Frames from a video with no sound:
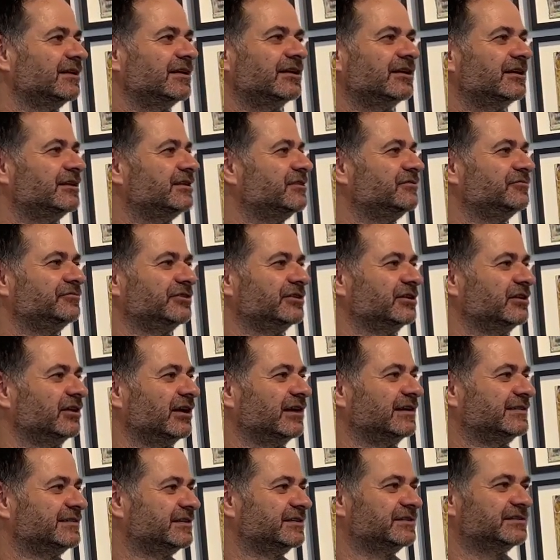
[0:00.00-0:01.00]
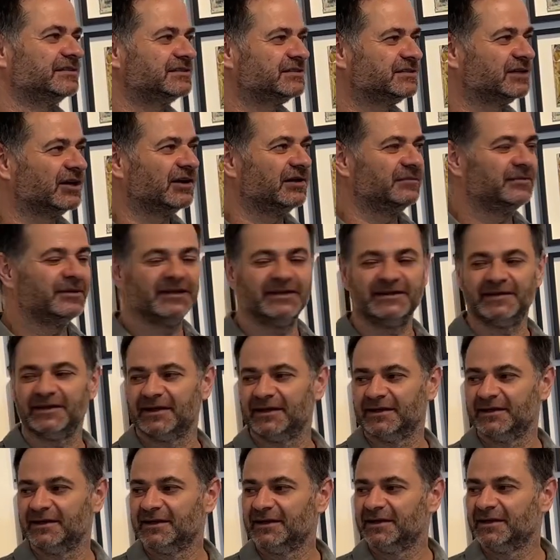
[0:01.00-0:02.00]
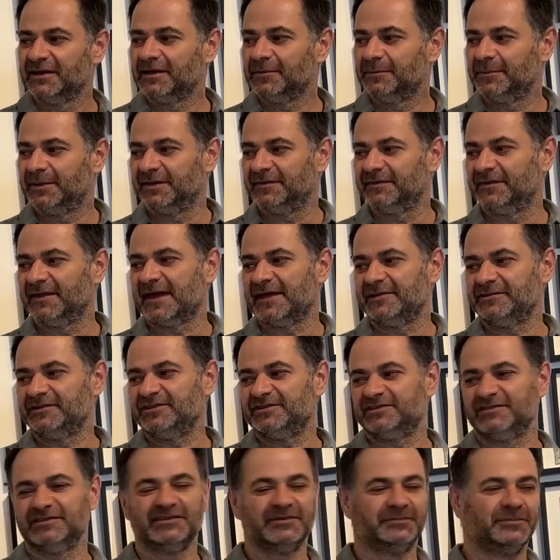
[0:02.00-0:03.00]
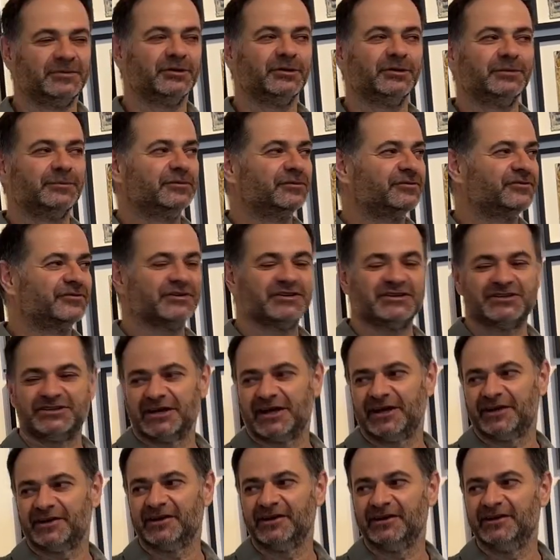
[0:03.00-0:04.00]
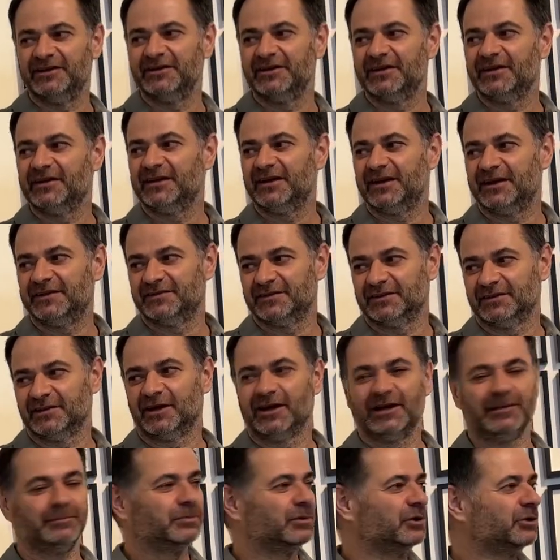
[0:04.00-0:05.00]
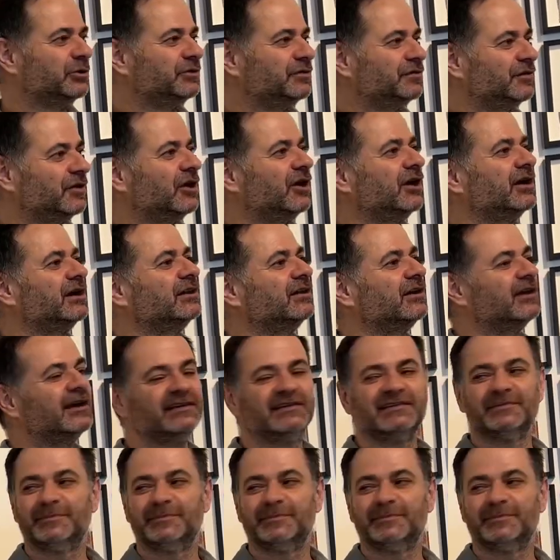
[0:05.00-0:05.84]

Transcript: I didn't realise it at the time either, but that using the purple for a shadow and the light blue for highlights.